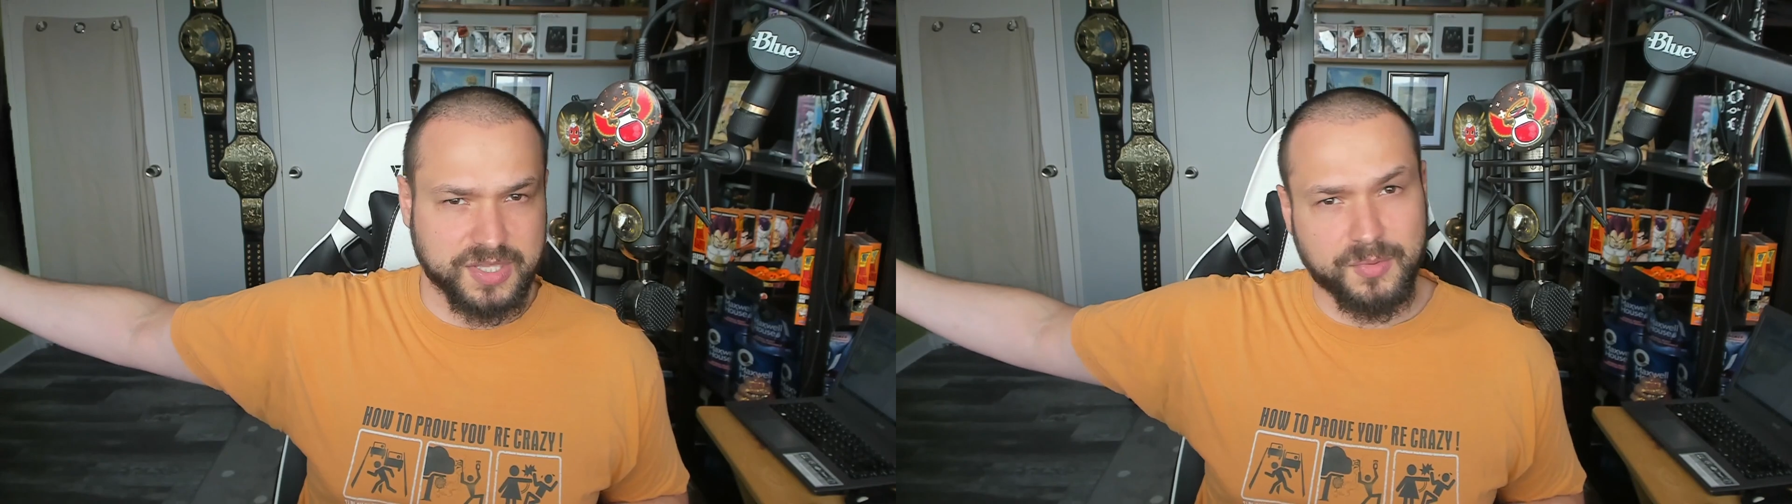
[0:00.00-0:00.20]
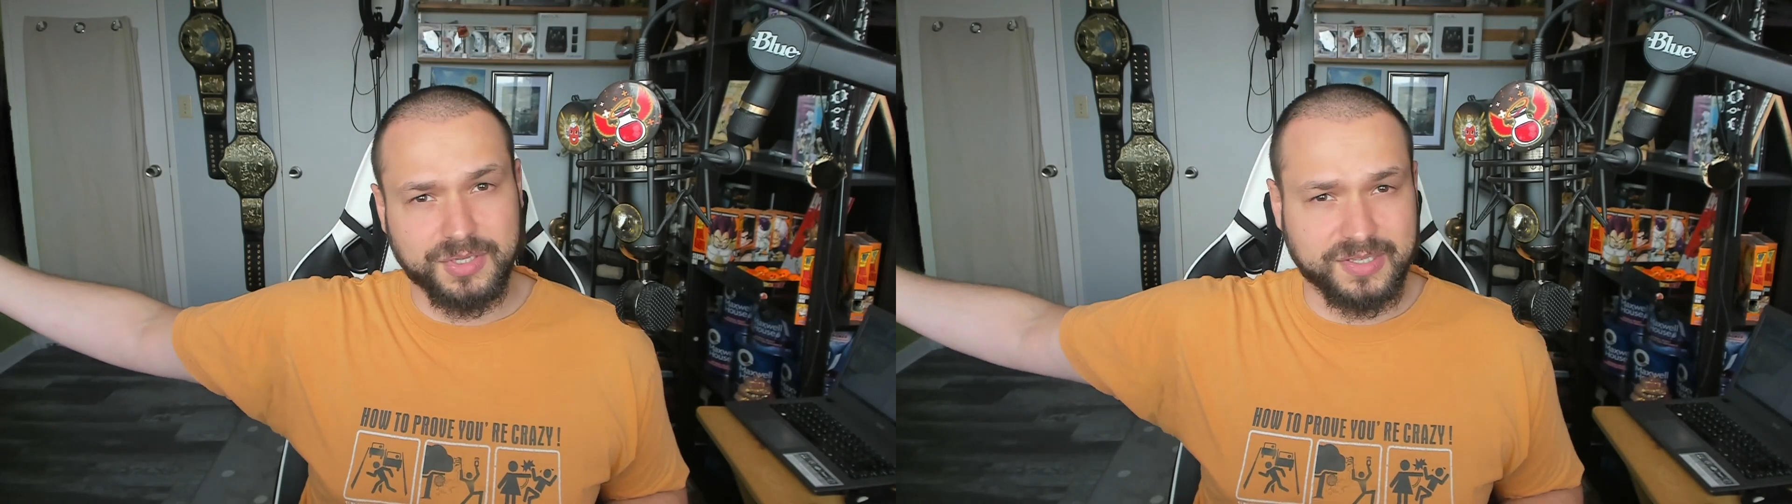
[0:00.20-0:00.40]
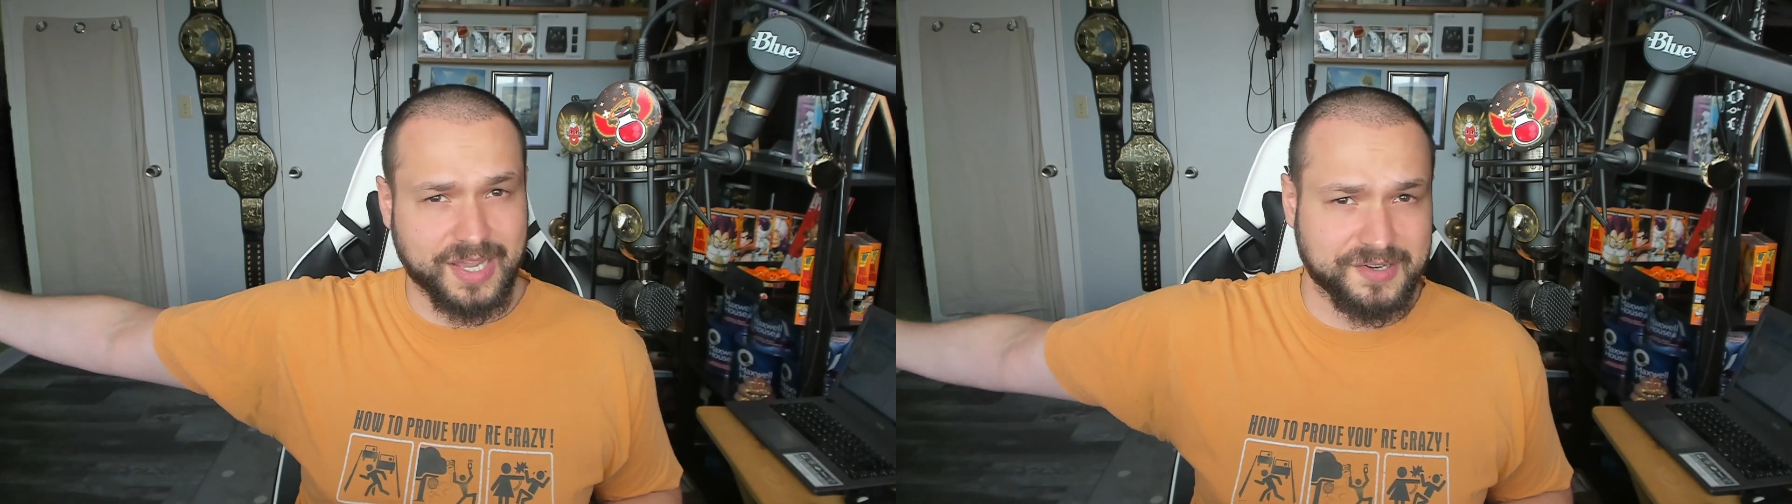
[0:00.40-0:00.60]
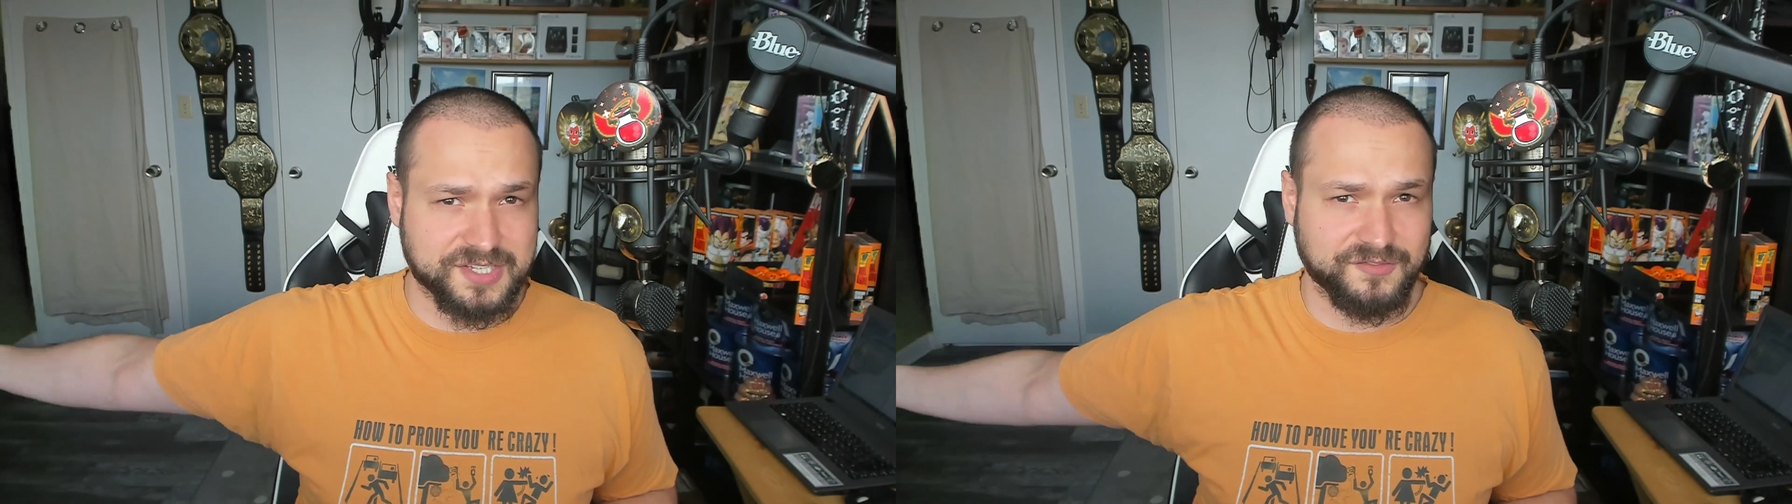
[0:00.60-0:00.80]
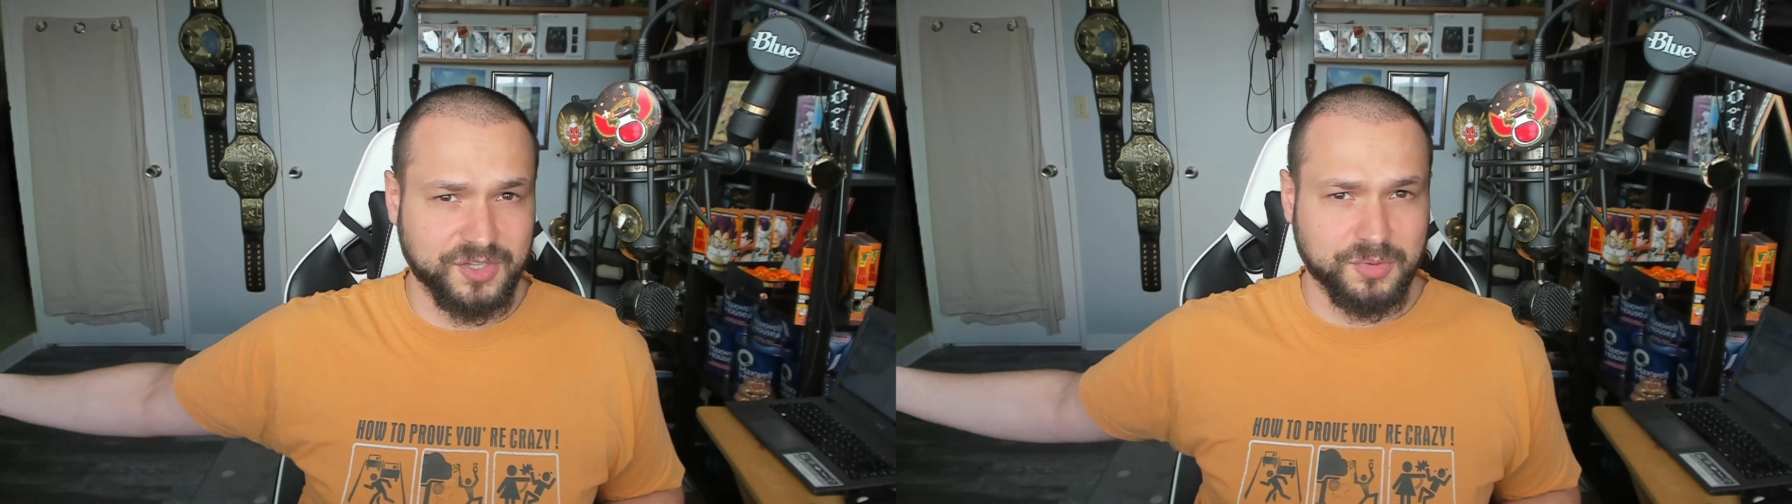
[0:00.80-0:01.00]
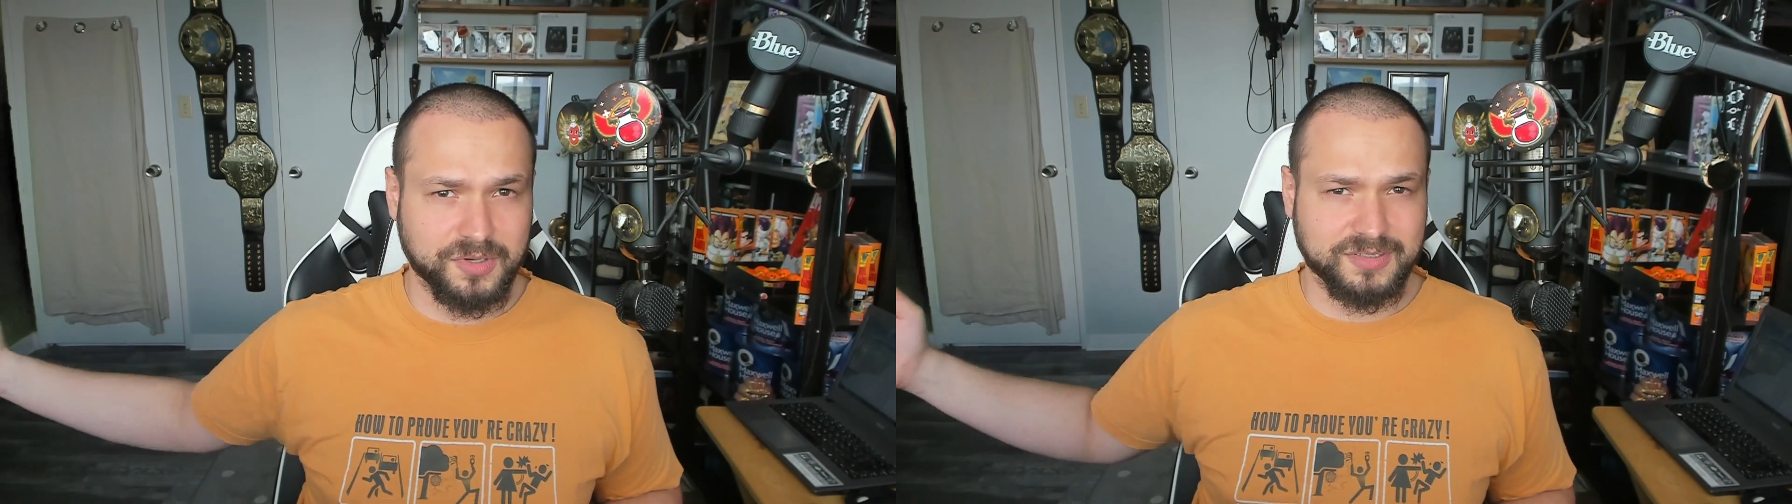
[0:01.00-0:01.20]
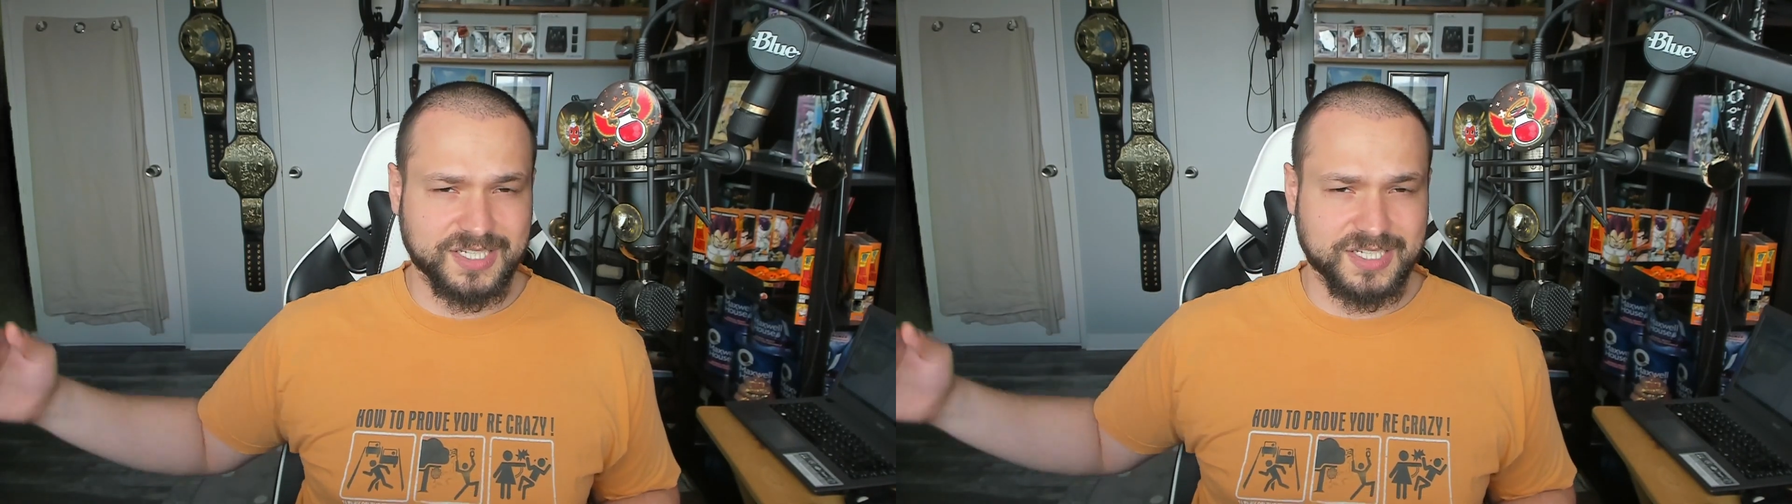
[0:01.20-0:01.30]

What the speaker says: that way you can count as a viewer,